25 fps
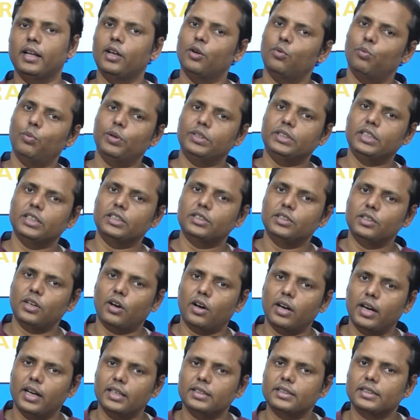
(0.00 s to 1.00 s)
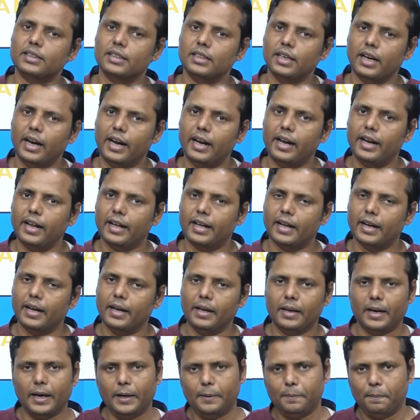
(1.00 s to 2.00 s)
which is known as Indica,
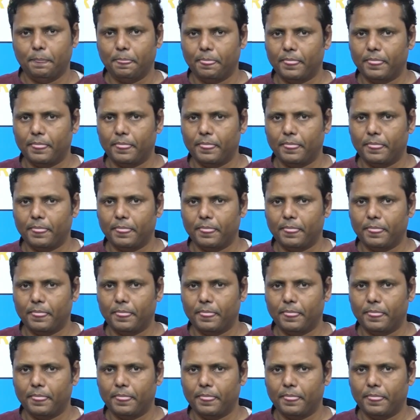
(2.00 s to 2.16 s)
right?